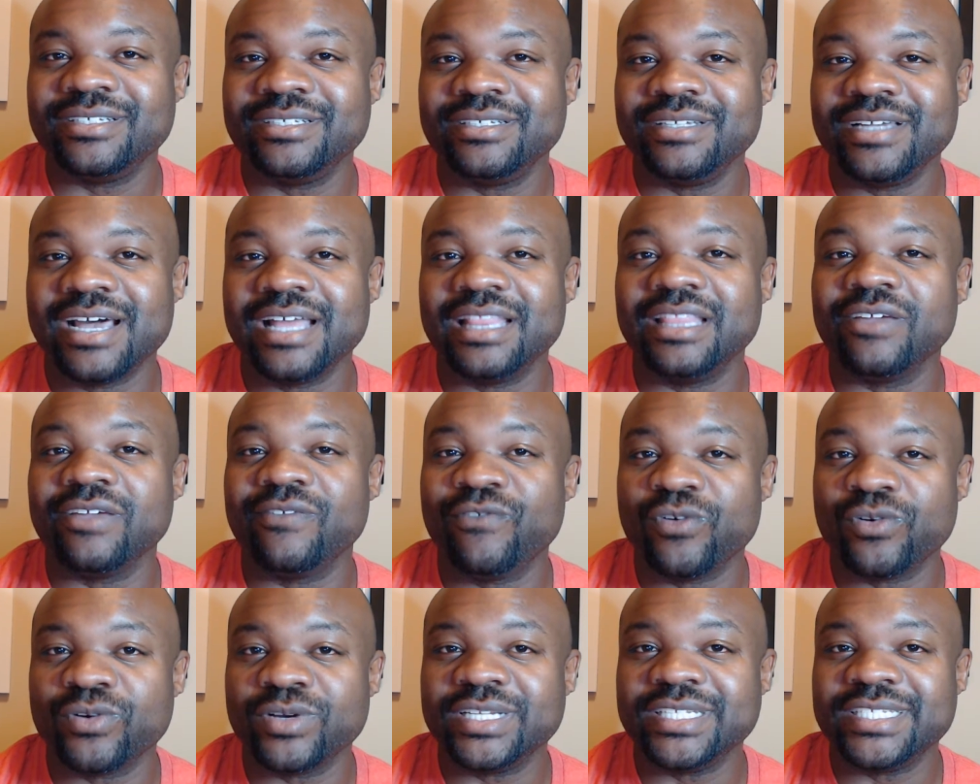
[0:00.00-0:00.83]
I look
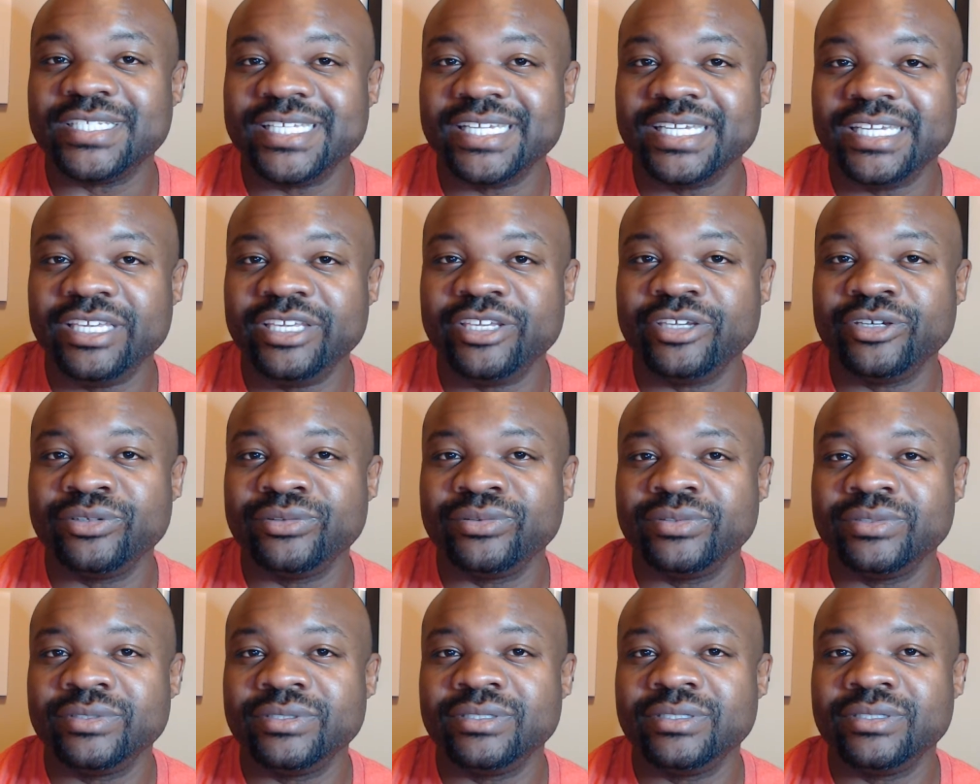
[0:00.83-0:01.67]
forward to seeing you
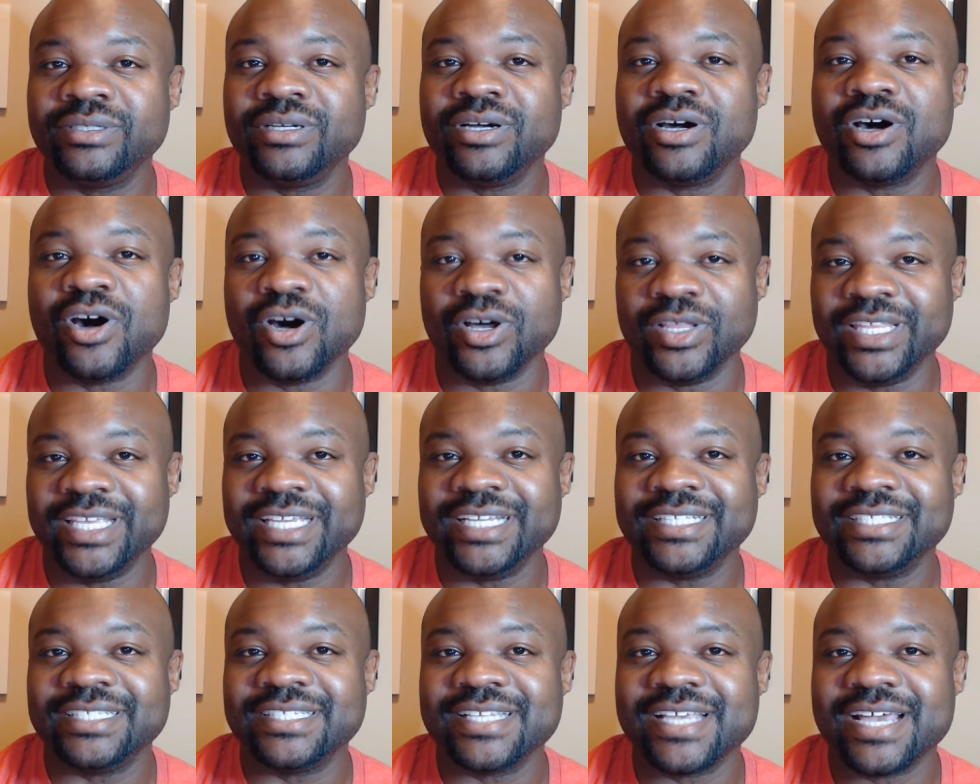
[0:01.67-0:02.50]
on the
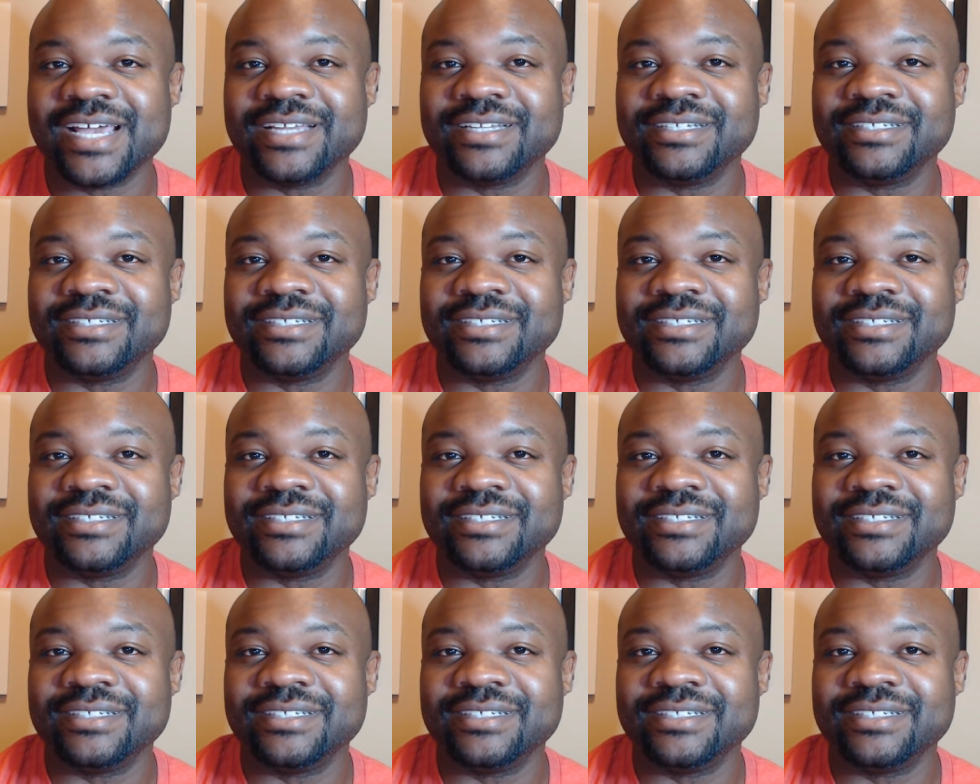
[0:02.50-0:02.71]
inside.